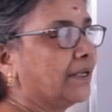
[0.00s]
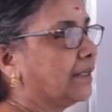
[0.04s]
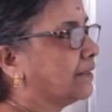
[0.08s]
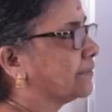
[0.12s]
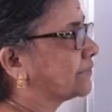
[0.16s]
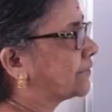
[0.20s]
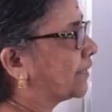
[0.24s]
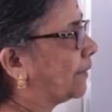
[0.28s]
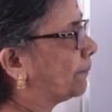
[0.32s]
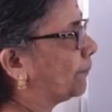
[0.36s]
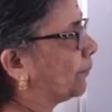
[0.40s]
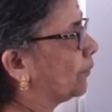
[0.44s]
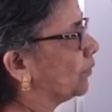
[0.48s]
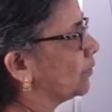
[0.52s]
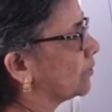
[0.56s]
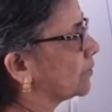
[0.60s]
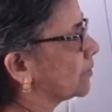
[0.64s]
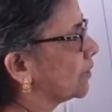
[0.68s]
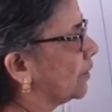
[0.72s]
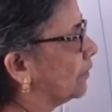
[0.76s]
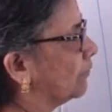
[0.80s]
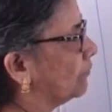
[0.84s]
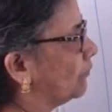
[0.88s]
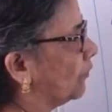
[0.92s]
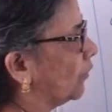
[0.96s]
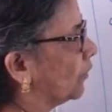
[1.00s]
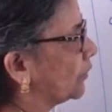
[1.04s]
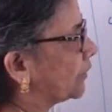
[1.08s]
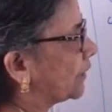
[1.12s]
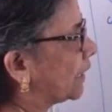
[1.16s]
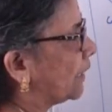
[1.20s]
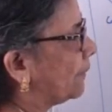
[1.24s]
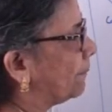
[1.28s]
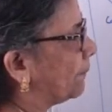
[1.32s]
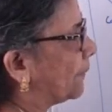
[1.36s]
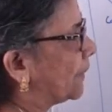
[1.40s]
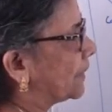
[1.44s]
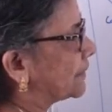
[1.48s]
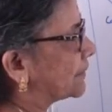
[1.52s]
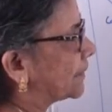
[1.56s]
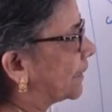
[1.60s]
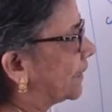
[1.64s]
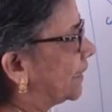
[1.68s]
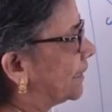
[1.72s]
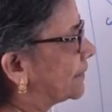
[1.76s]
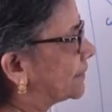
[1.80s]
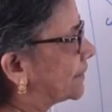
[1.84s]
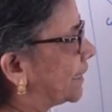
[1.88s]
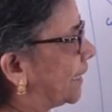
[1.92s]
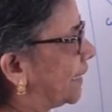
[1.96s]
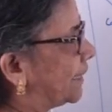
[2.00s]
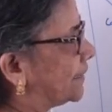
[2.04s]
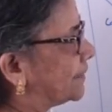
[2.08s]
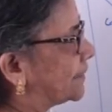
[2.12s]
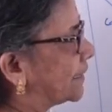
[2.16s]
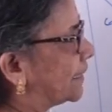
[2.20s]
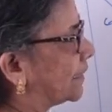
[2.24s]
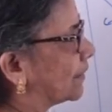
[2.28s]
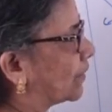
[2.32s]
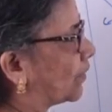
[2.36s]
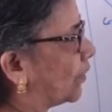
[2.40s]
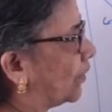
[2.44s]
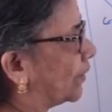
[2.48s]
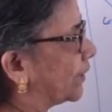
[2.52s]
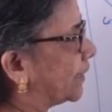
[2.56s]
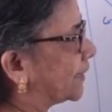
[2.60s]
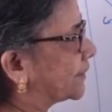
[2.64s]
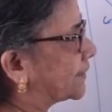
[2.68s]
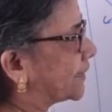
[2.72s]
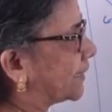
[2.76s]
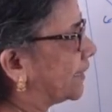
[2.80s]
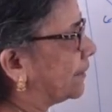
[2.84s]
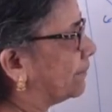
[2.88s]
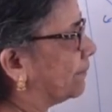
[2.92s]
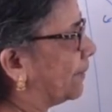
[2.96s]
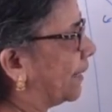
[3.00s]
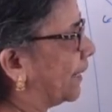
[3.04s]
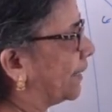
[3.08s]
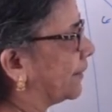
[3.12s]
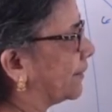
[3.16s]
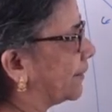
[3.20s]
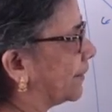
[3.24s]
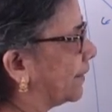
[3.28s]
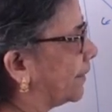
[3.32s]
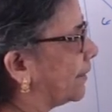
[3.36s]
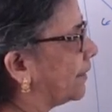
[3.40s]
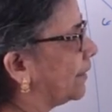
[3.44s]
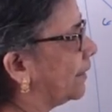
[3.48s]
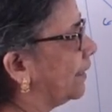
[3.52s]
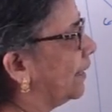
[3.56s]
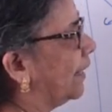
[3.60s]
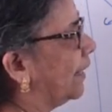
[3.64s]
Suppose 40% change in quantity demanded